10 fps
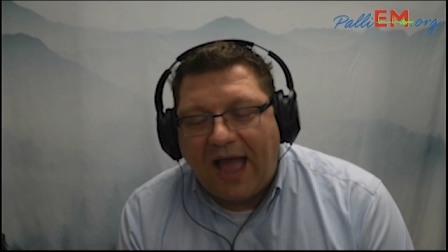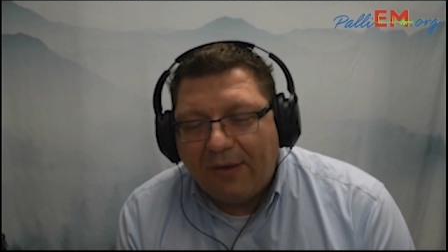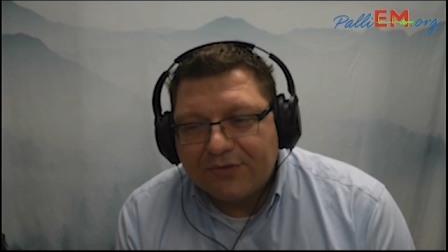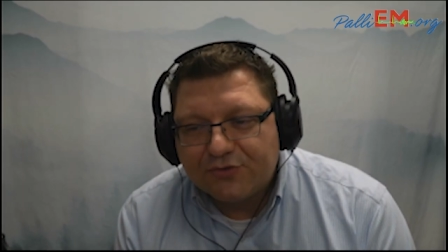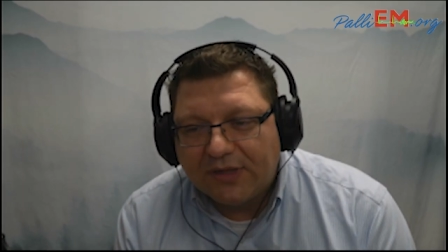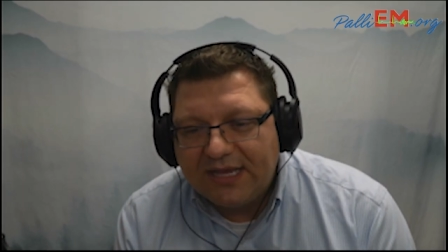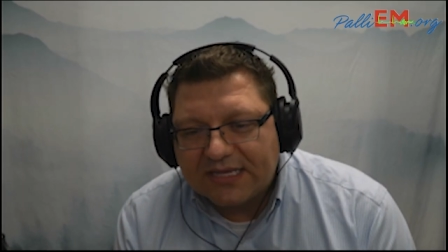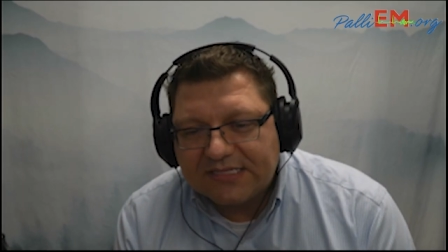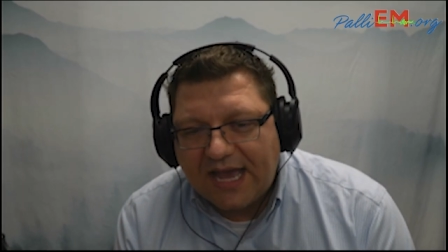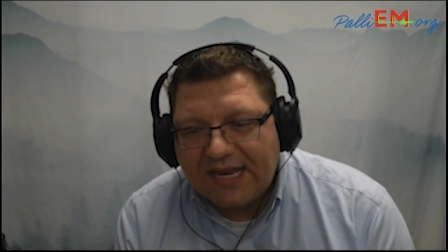I was really
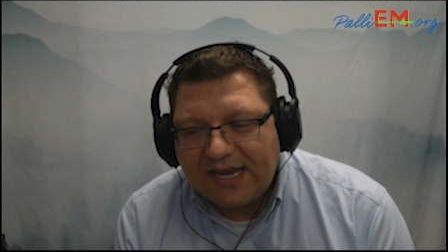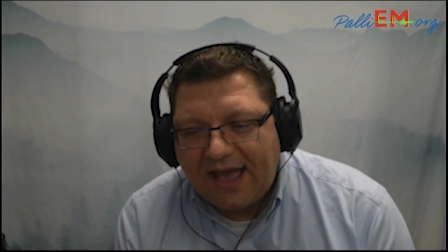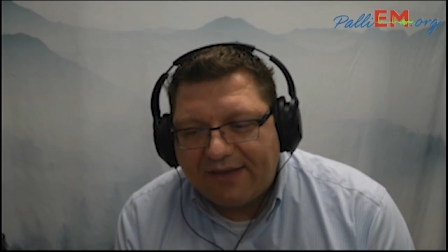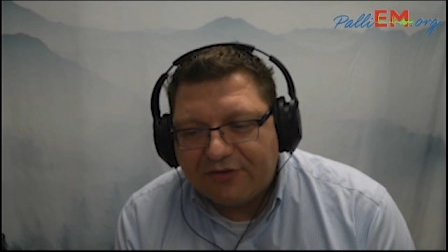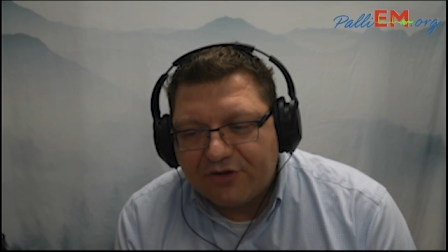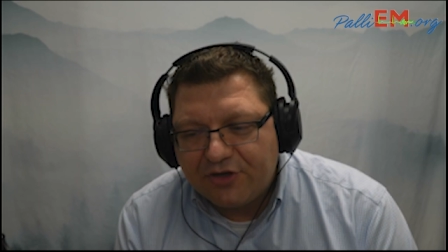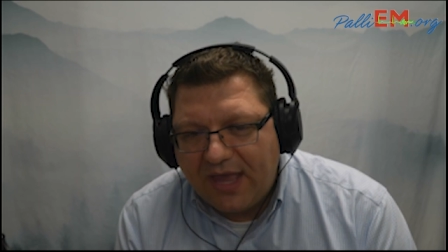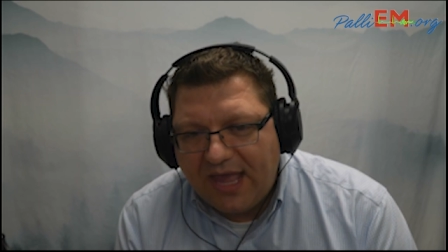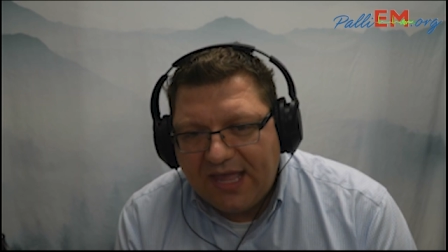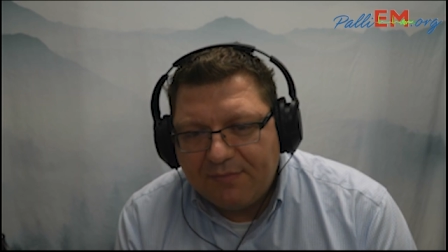excited after you
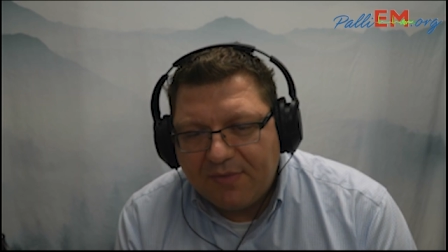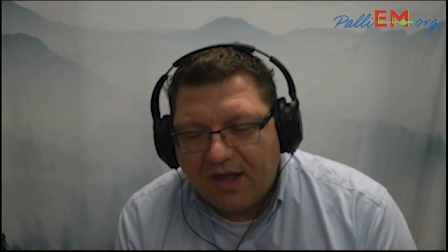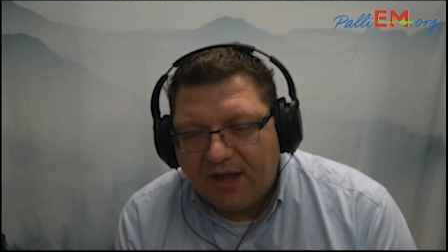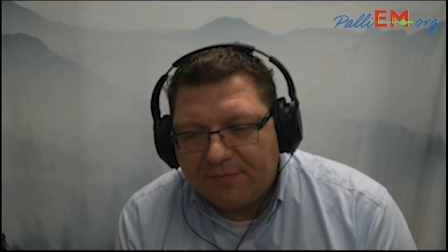came